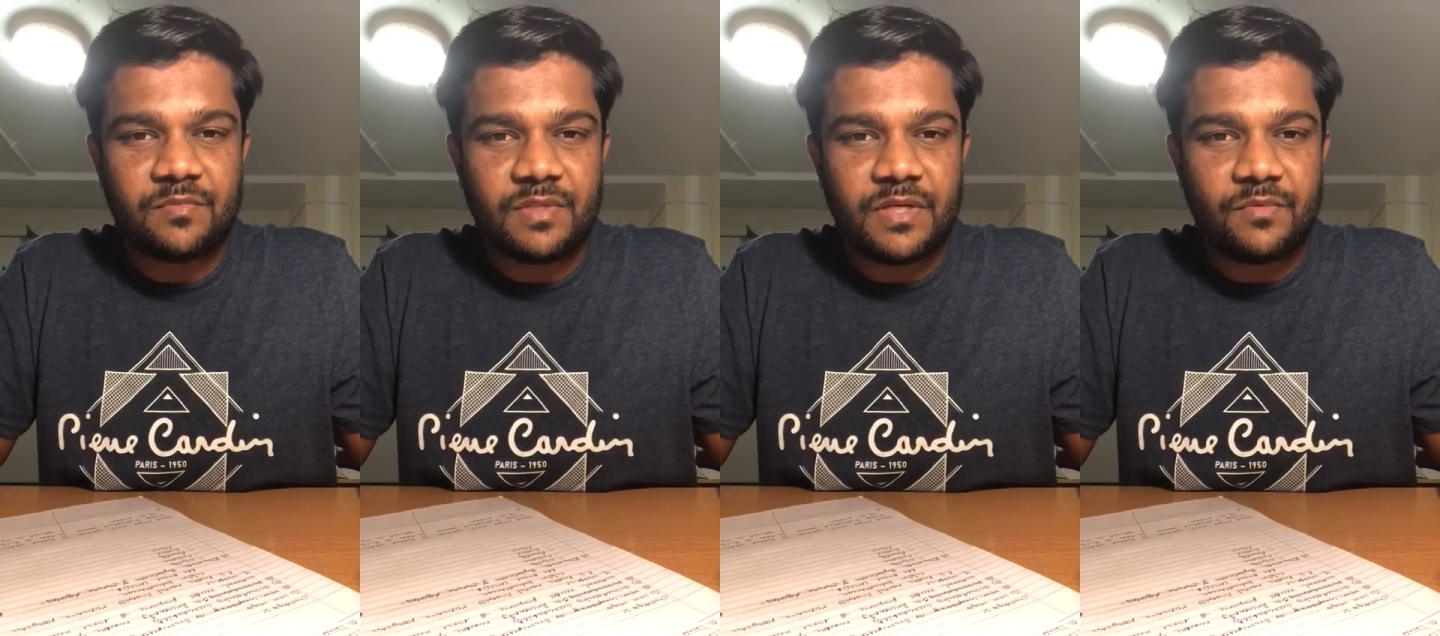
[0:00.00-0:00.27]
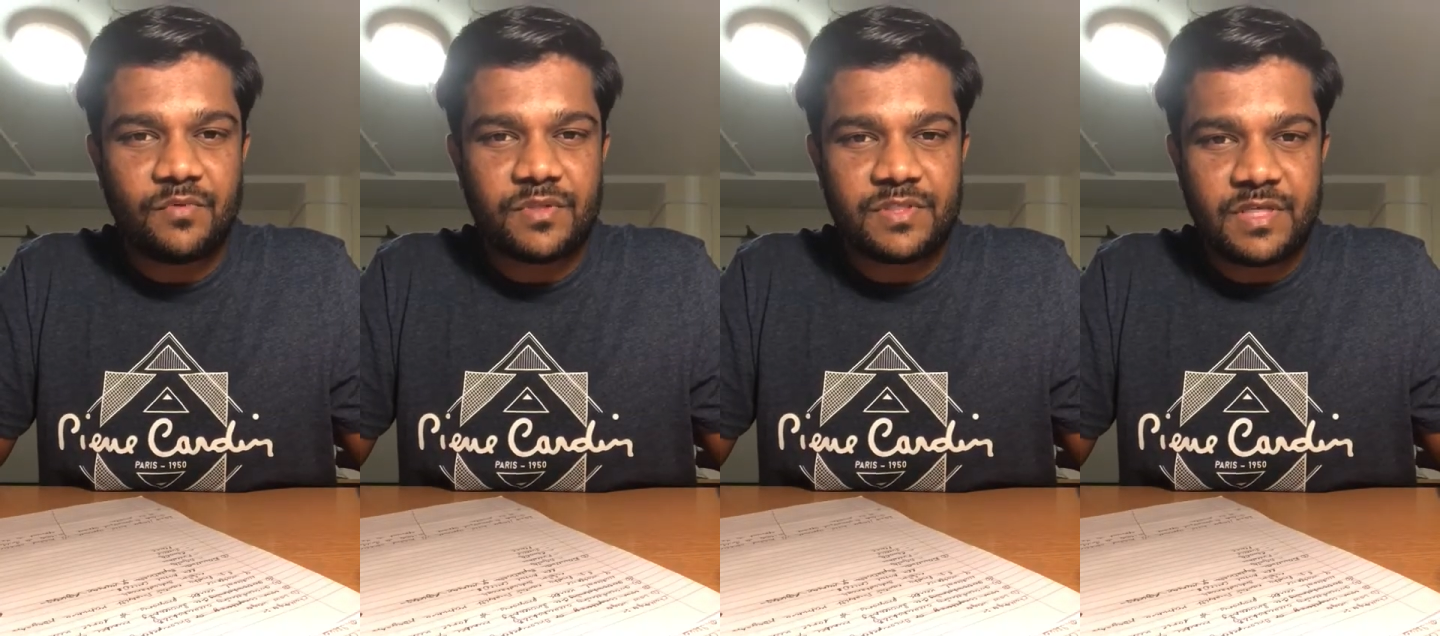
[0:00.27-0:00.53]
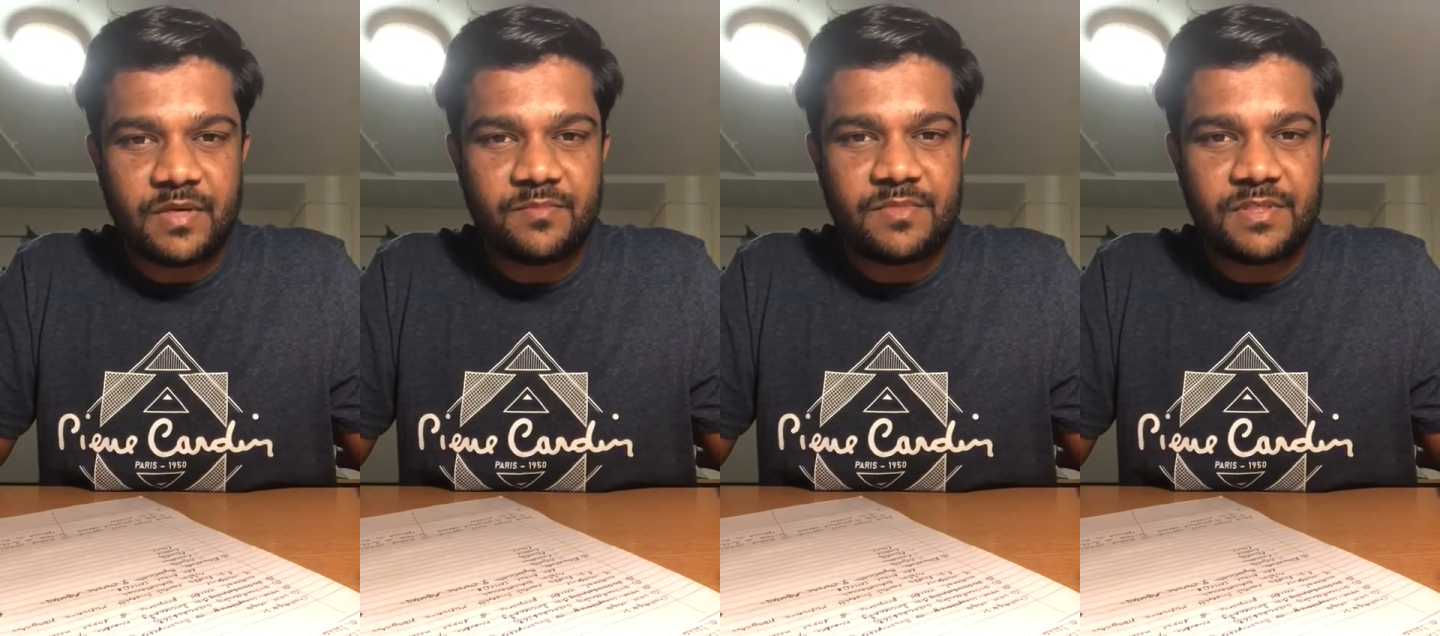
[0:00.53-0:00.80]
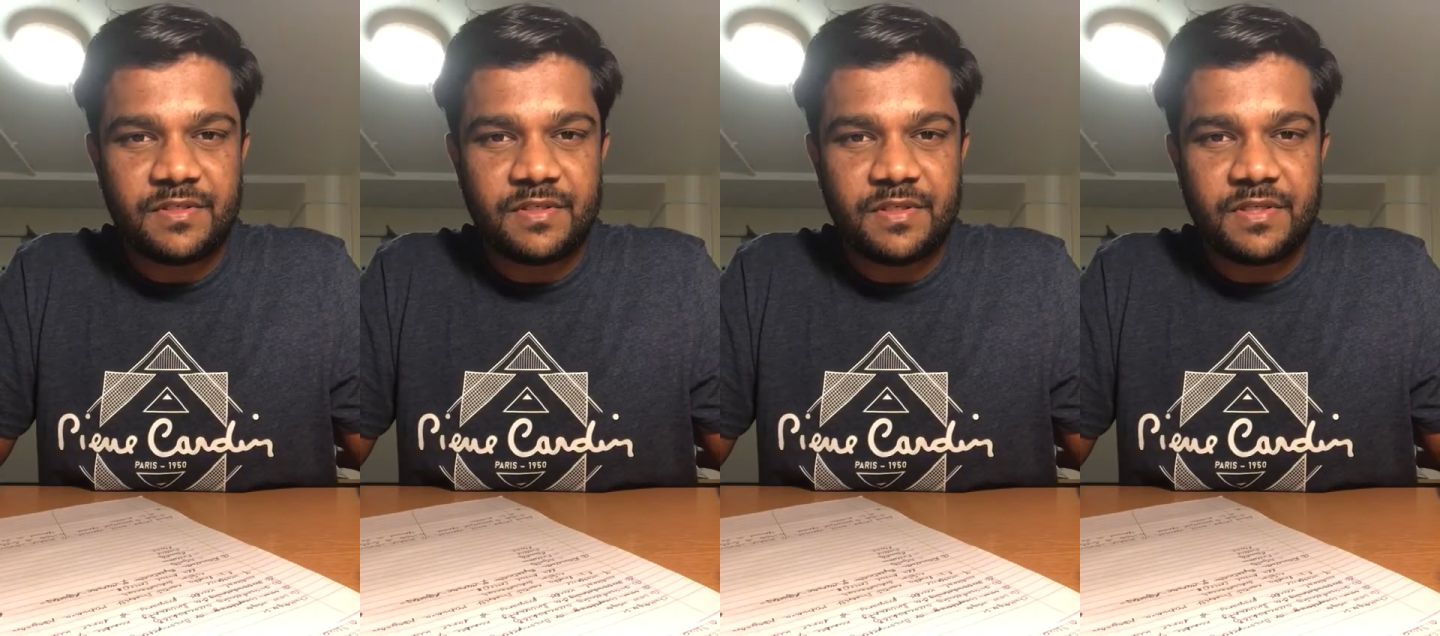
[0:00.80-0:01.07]
that was
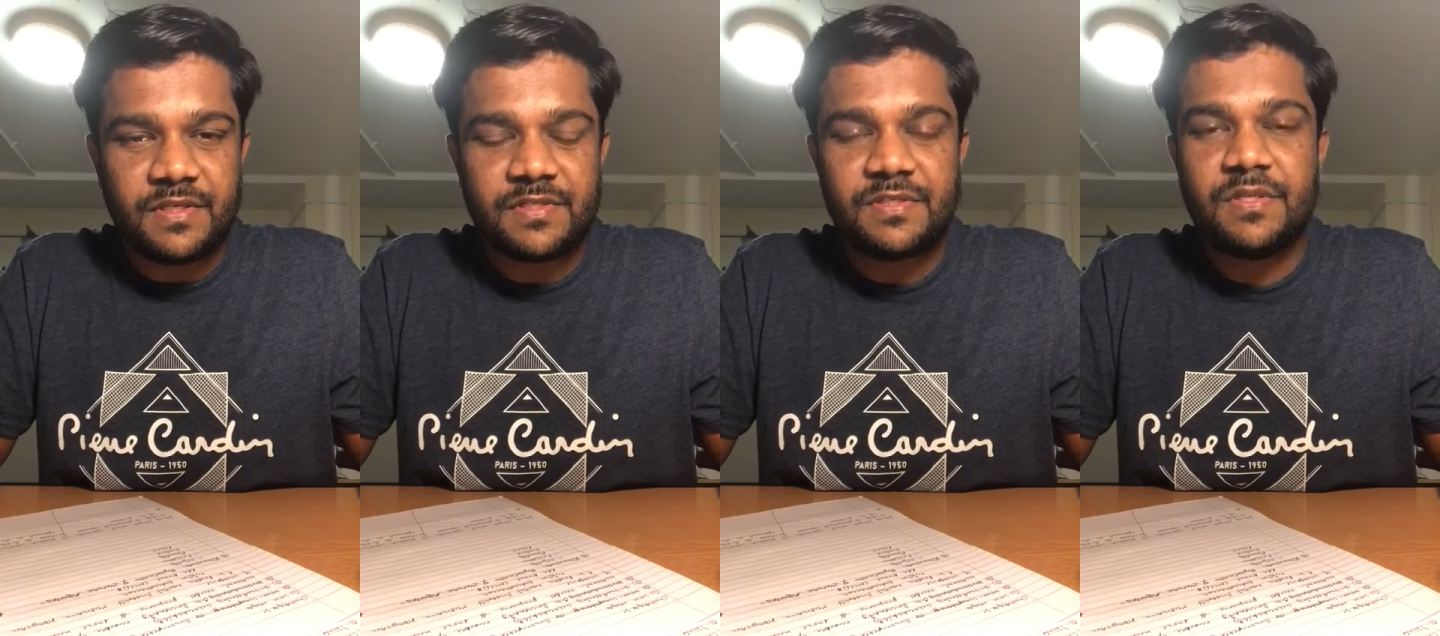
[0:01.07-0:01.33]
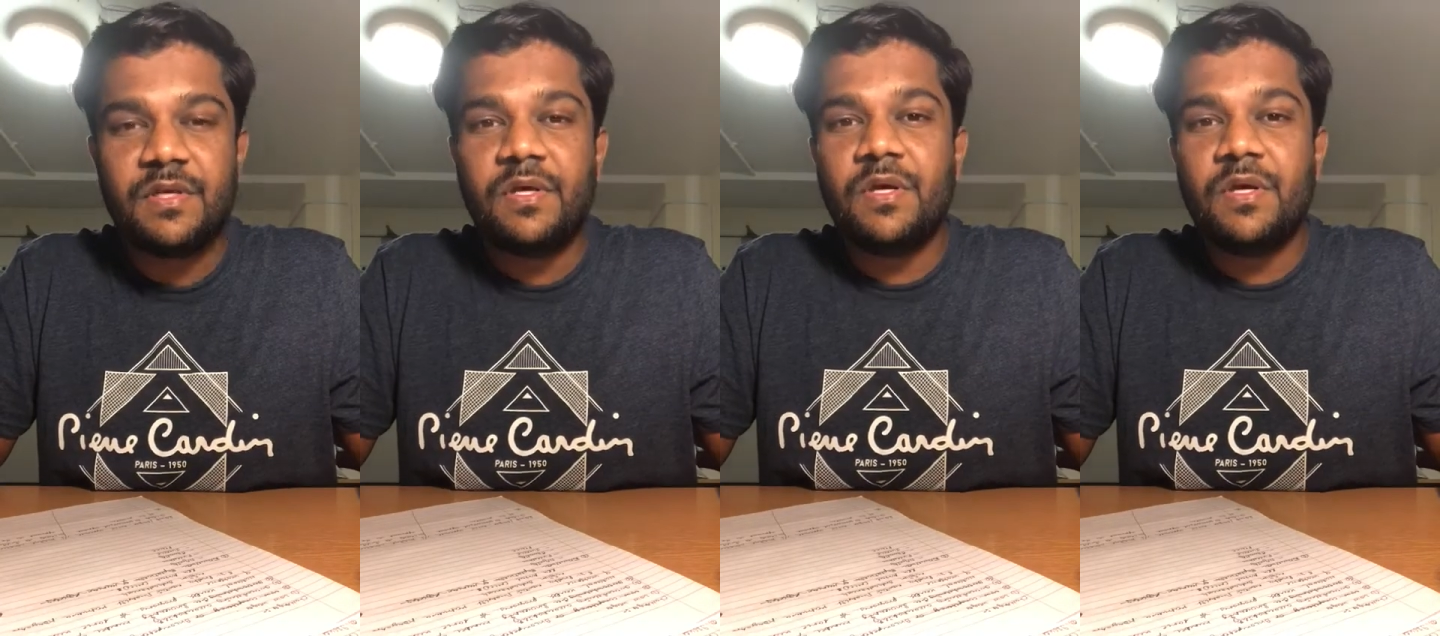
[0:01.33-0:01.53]
MCTS,